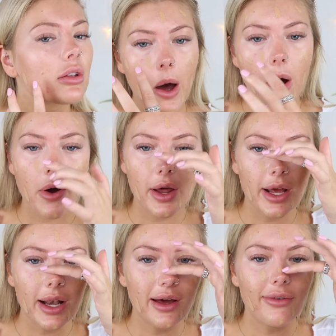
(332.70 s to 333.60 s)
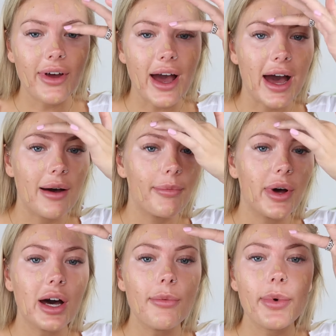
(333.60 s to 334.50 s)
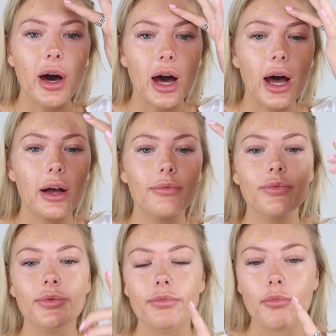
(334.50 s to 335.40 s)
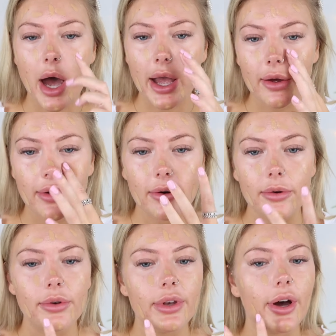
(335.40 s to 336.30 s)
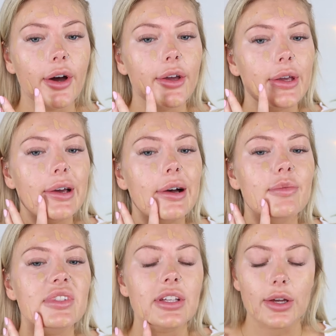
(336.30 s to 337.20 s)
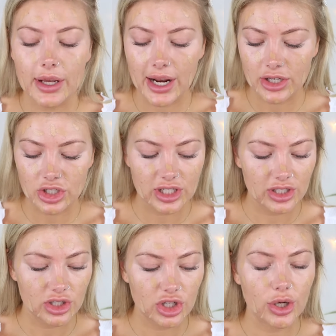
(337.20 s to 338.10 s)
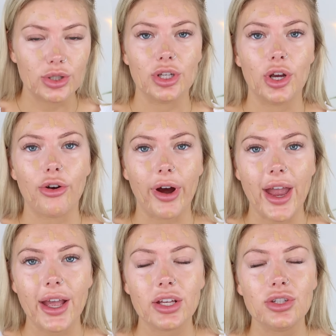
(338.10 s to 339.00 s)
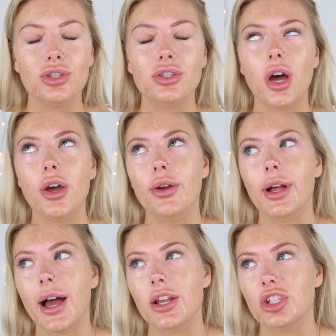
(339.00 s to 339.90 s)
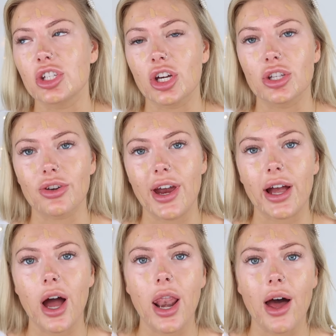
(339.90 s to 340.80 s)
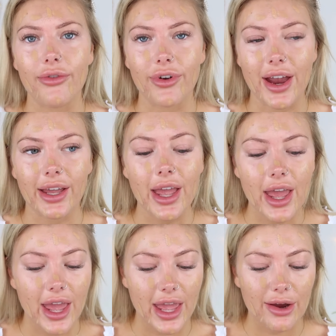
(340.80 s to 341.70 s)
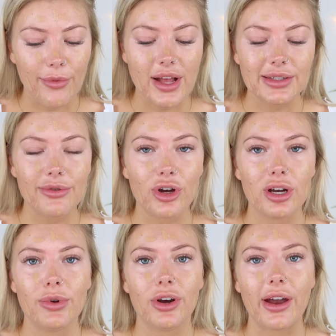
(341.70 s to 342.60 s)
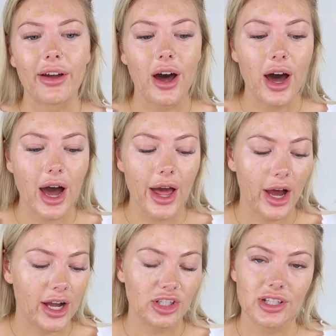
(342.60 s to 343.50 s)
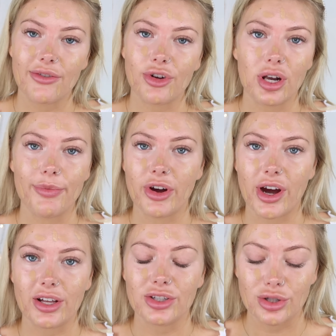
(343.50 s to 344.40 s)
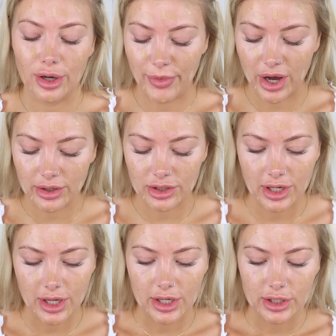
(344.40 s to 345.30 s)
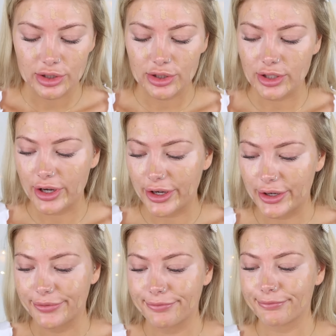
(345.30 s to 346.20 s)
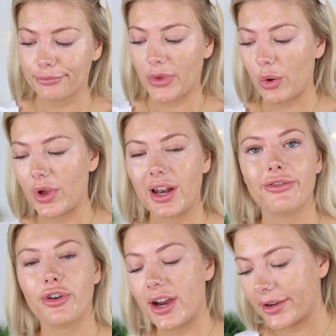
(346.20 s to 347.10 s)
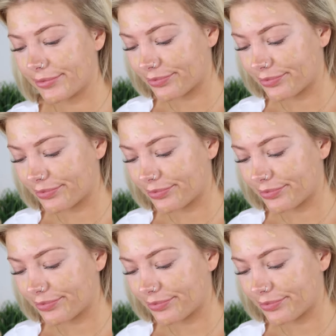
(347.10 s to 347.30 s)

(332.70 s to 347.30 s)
Oh, and I love Amber, but Michael, no. I'm so glad she's chosen Greg. So glad she chose Greg. I love Greg. He reminds me of Conor McGregor, and I just love Conor McGregor so much. So we love Greg.